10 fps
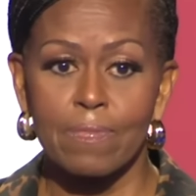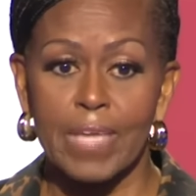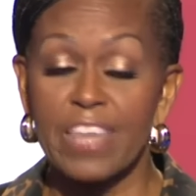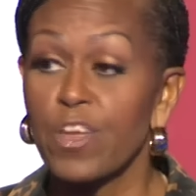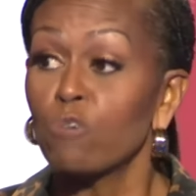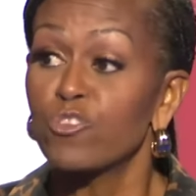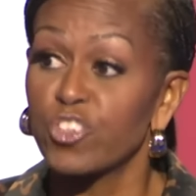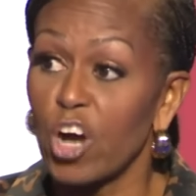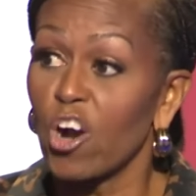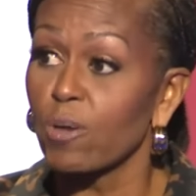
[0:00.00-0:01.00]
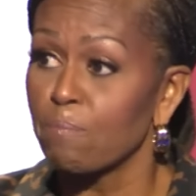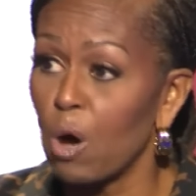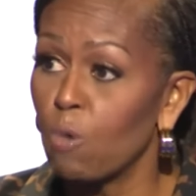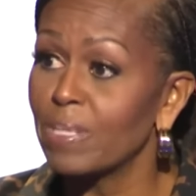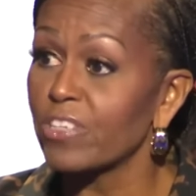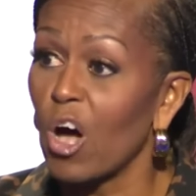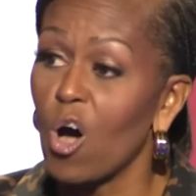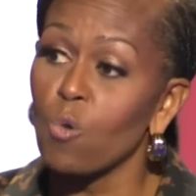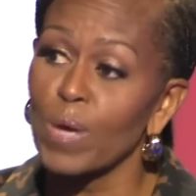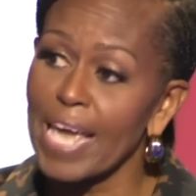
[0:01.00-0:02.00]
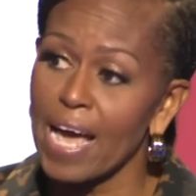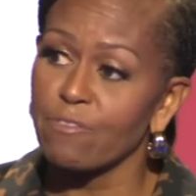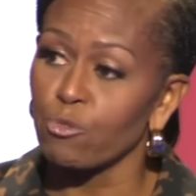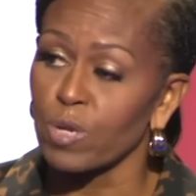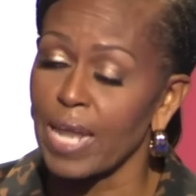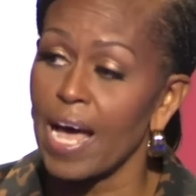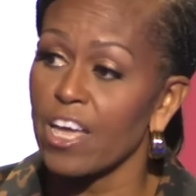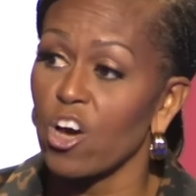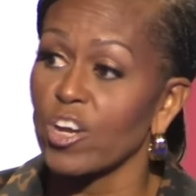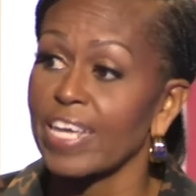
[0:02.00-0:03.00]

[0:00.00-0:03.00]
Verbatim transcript: In those dark moments, all we have to rely on